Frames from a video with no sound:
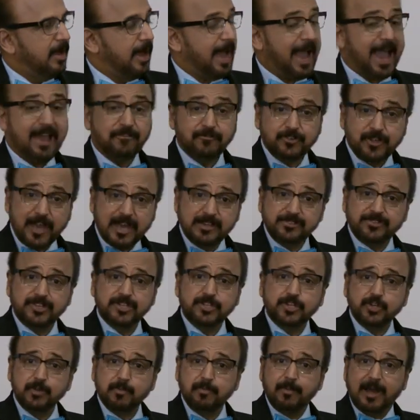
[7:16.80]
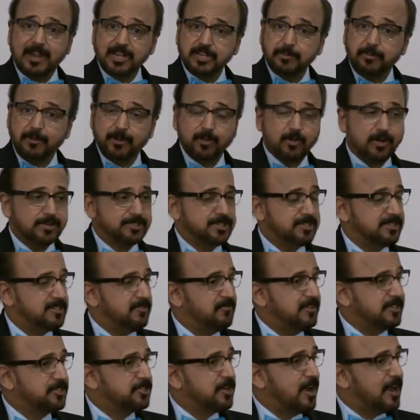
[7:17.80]
I have to answer to you multiple questions.
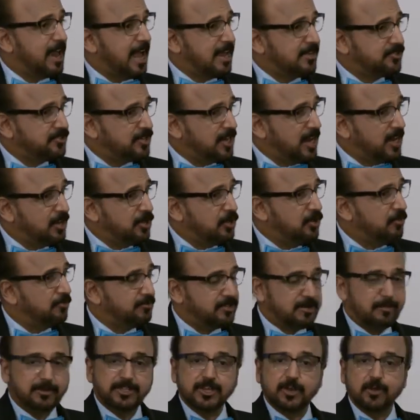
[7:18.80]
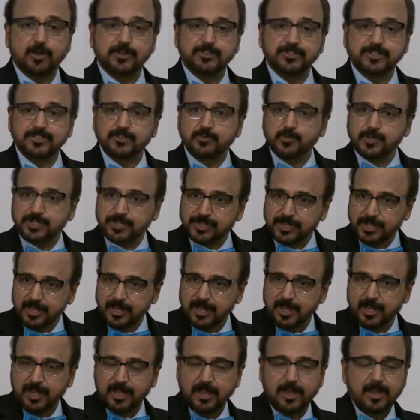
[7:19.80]
If I start answering to you some of the questions which,
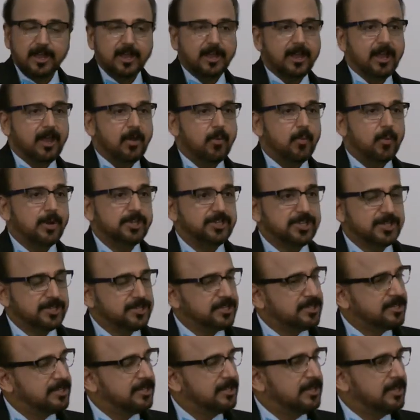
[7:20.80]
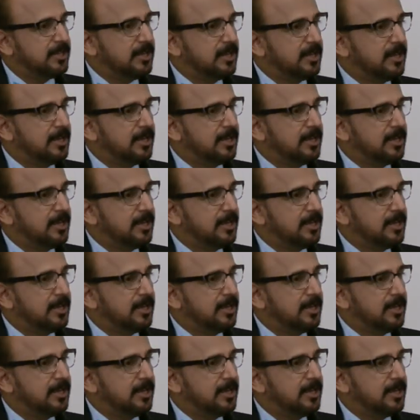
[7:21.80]
which is